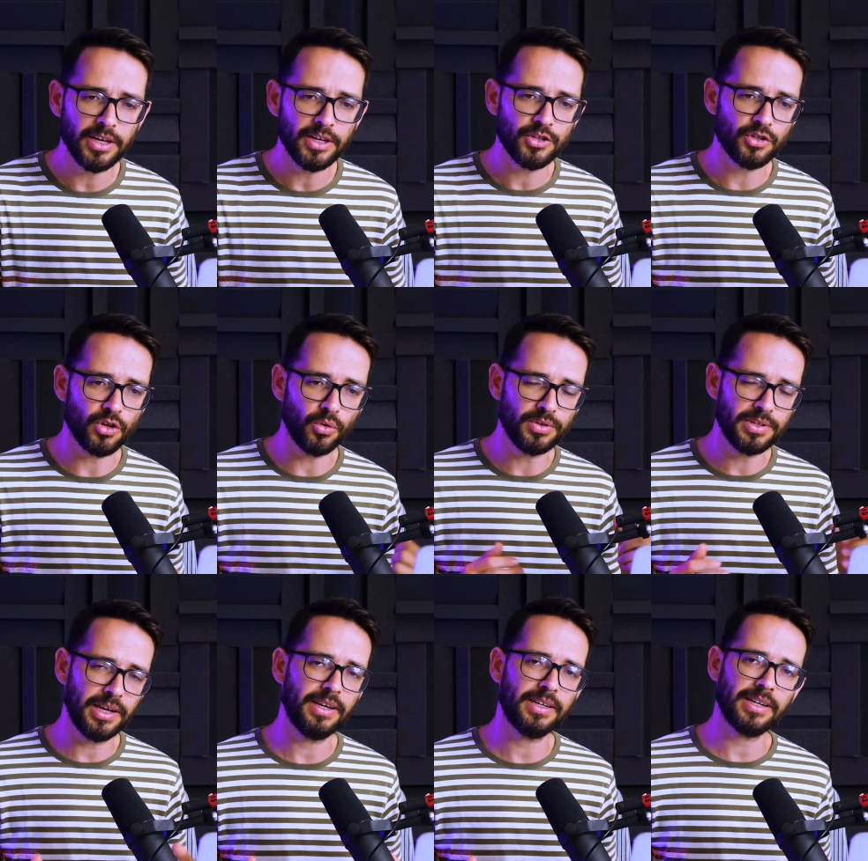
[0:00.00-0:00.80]
So
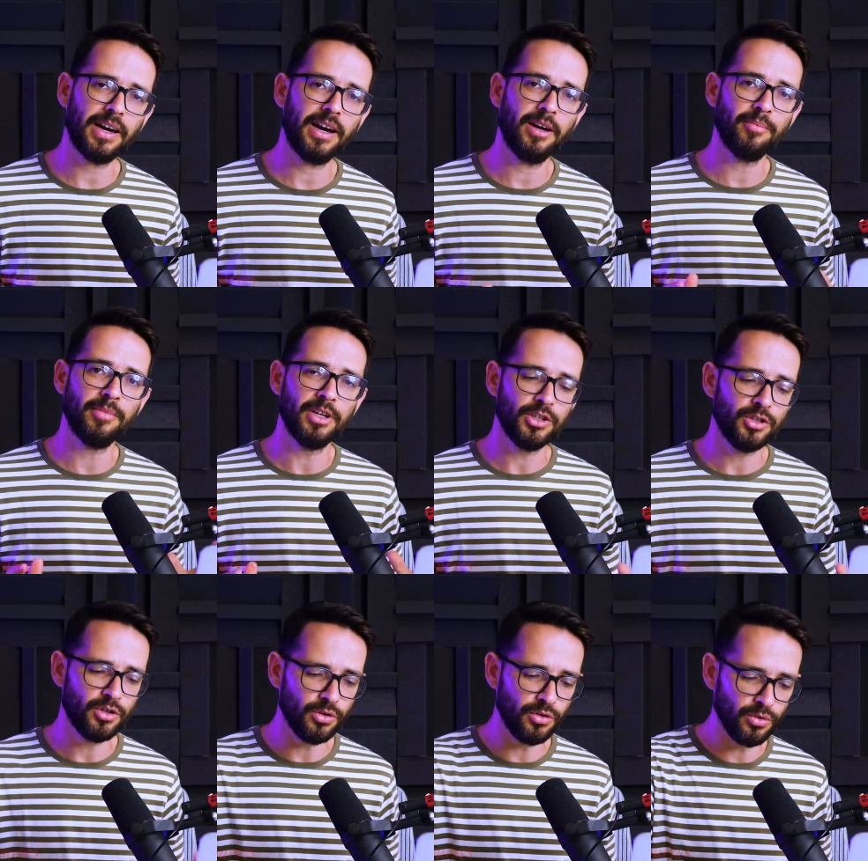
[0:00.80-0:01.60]
take time
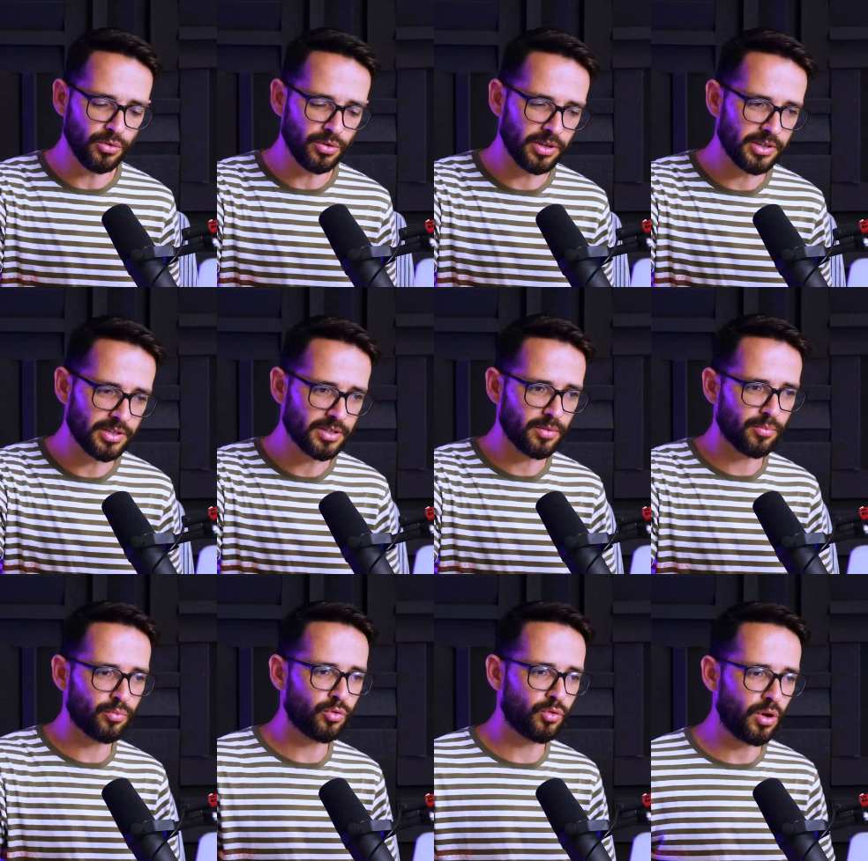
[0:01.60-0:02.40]
to do this
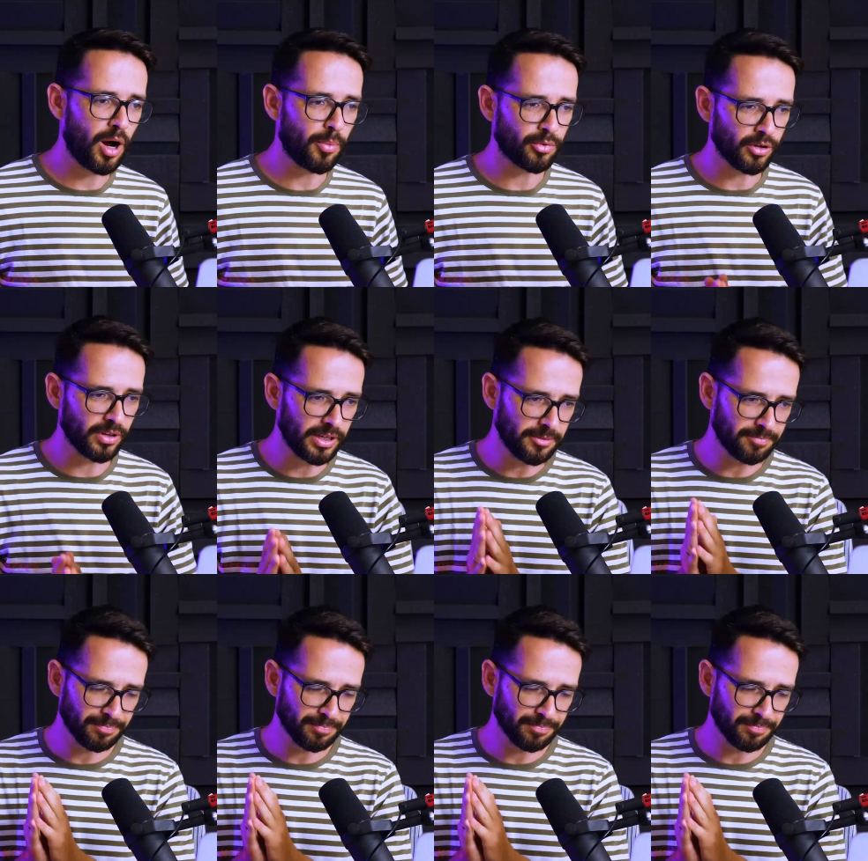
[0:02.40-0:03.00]
properly.